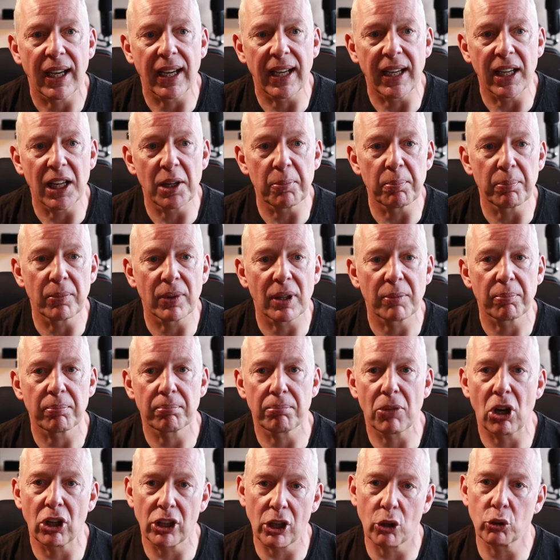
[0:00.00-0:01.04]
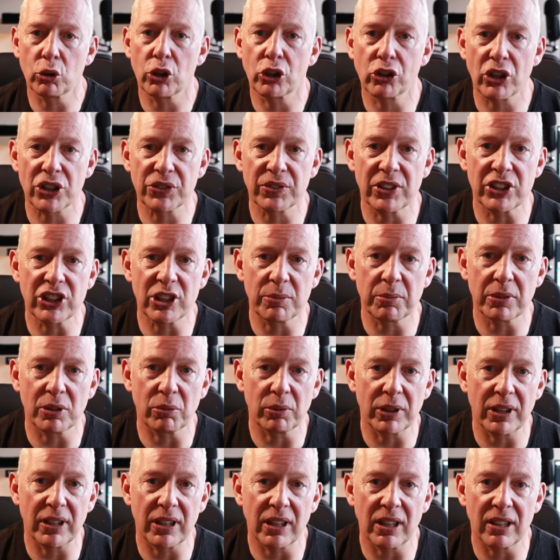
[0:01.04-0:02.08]
Um, my local CrossFit gym
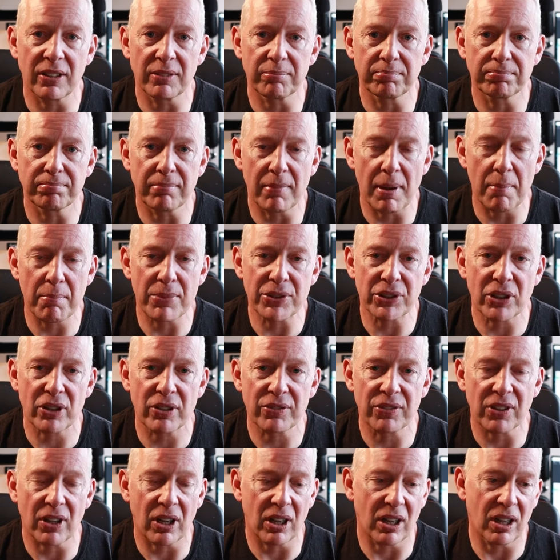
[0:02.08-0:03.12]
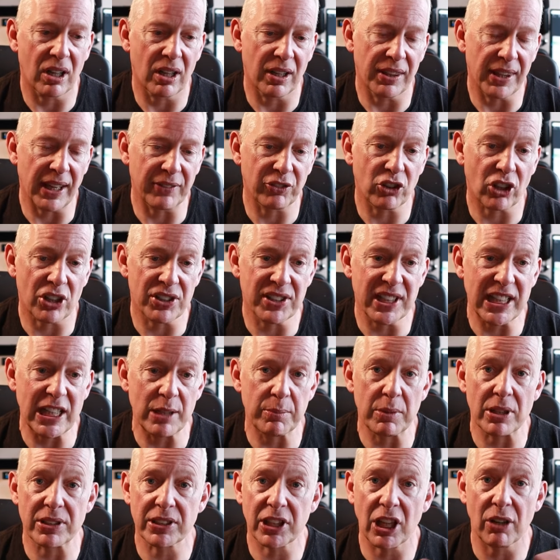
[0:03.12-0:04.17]
that we're uh, members of, uh, they've got a
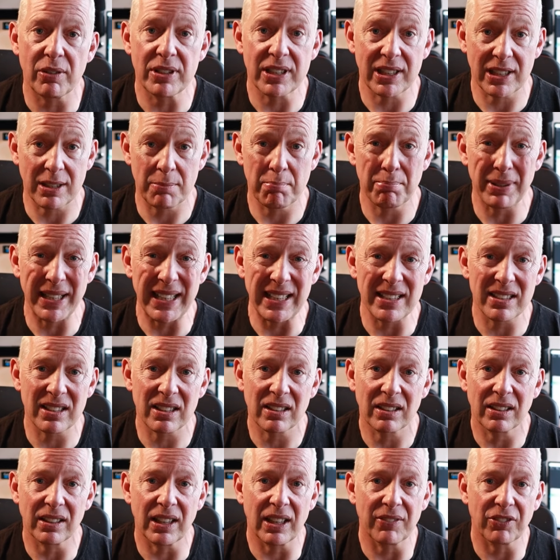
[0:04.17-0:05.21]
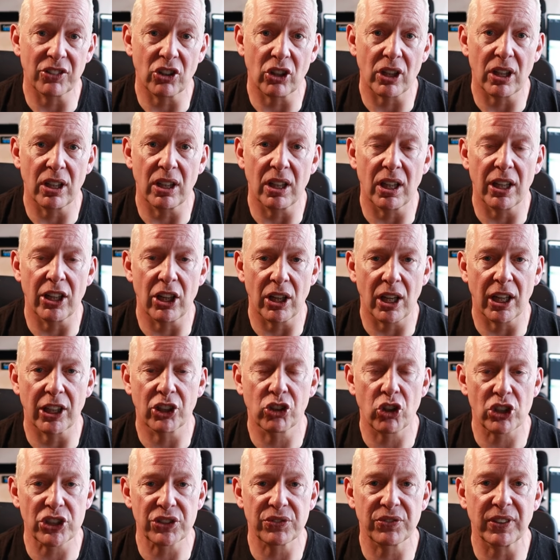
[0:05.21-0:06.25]
team that's going to compete. They've got a, a, a
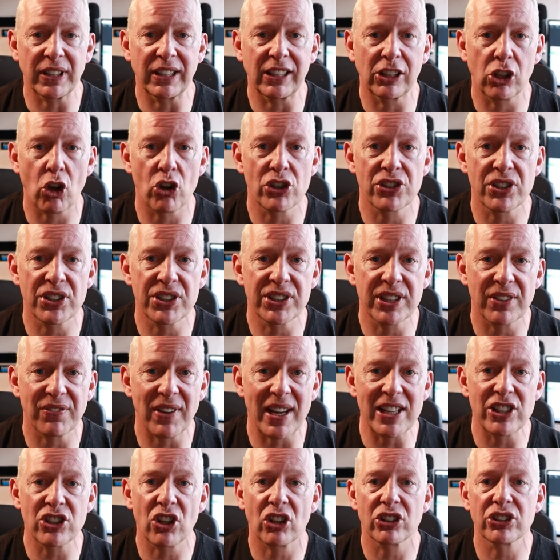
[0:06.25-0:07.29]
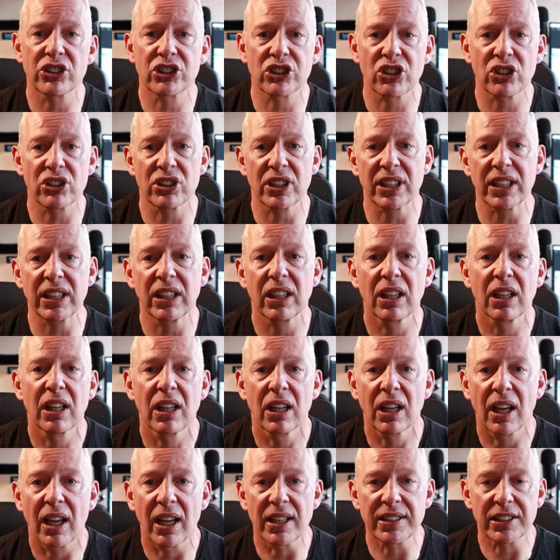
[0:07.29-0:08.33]
CrossFit license event on Sunday,
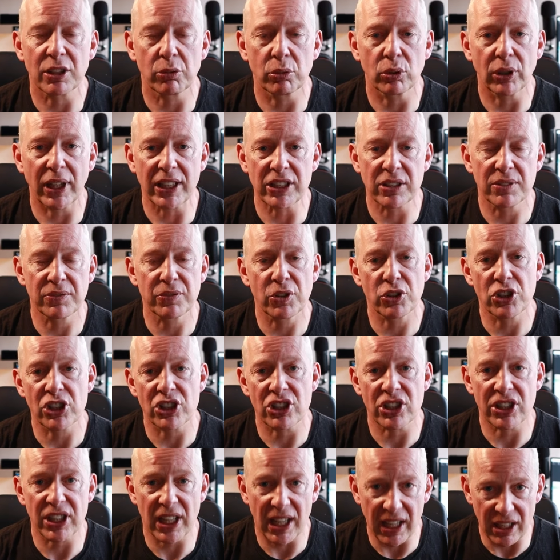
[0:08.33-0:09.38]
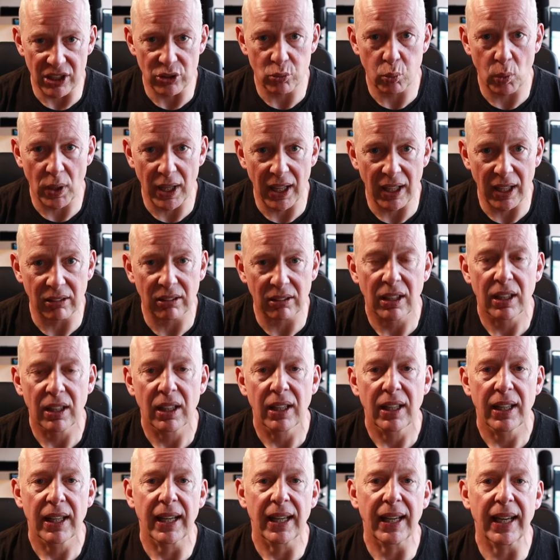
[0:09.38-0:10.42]
and so we'll get some footage of that as well.
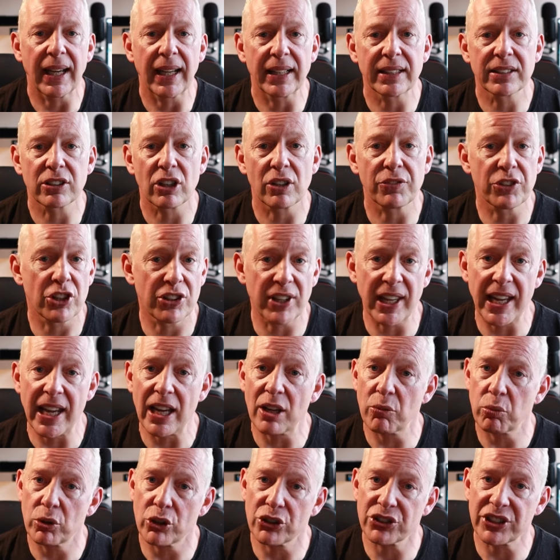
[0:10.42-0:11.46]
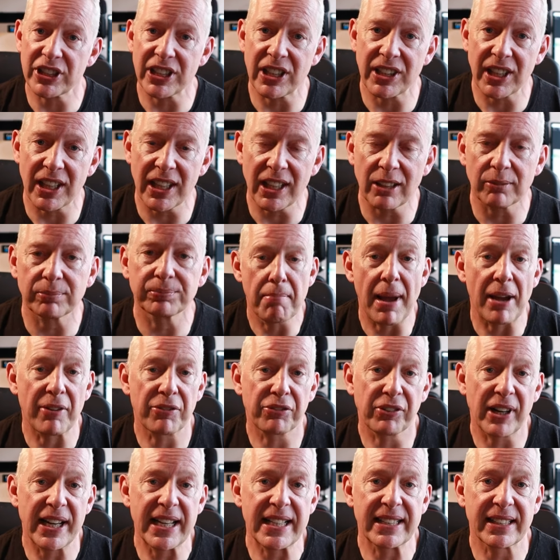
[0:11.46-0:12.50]
And um, so if you're there, we'll see you there. Mat
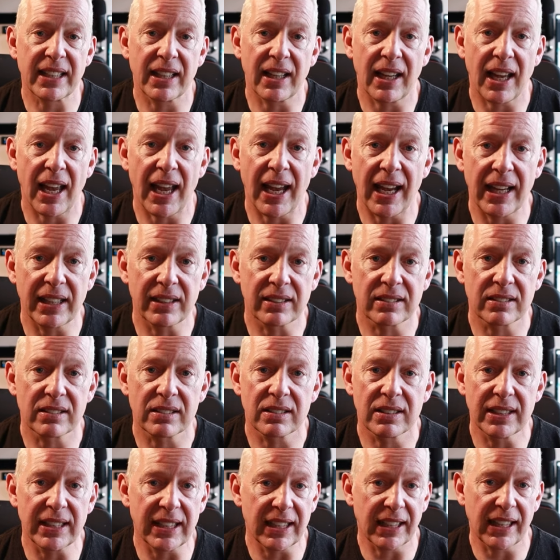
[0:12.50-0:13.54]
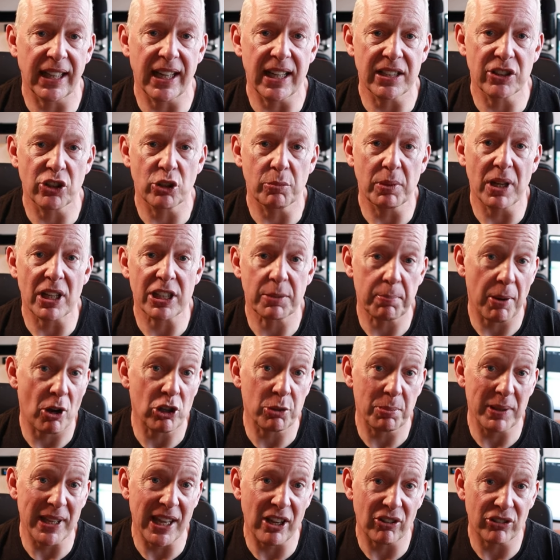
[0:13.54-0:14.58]
Fraser and Tia-Clair Toomey are
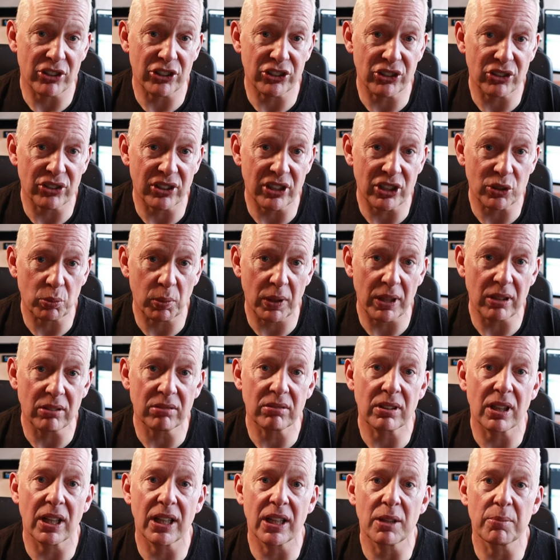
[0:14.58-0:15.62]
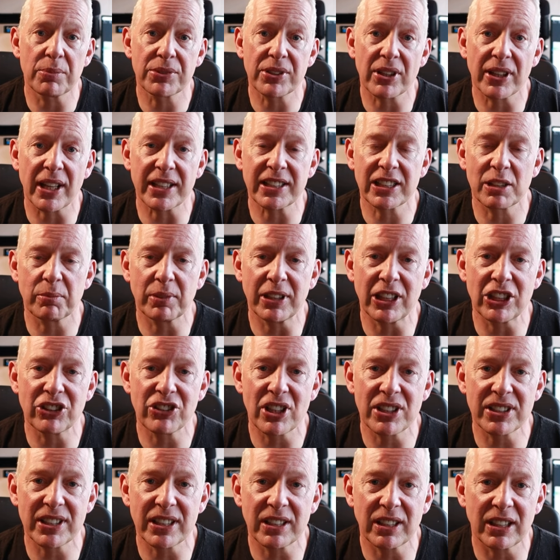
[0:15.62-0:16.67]
supposed to be there on the Sunday as well. Um, so that's going to be
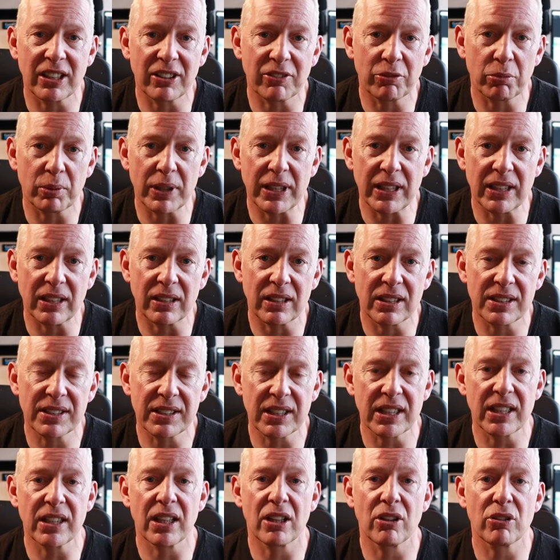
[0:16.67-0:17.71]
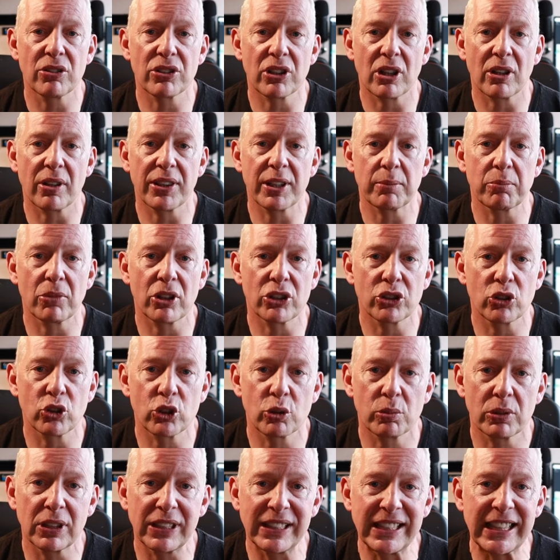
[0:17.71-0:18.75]
interesting. If we see those, I think my
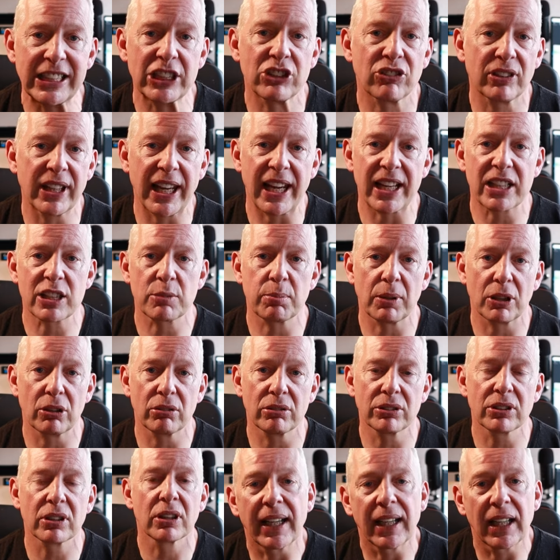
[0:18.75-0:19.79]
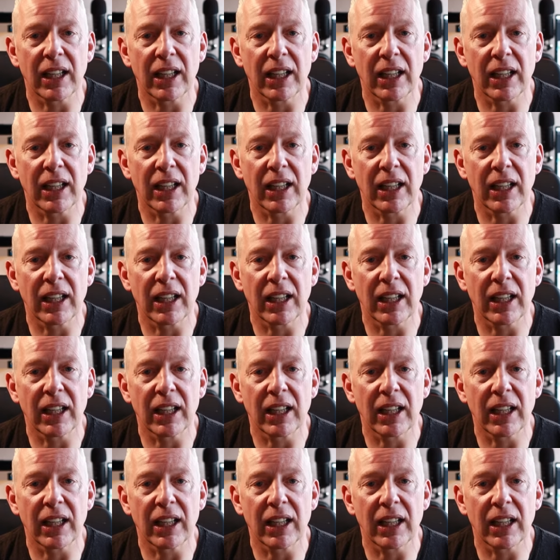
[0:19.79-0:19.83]
daughter will literally explode.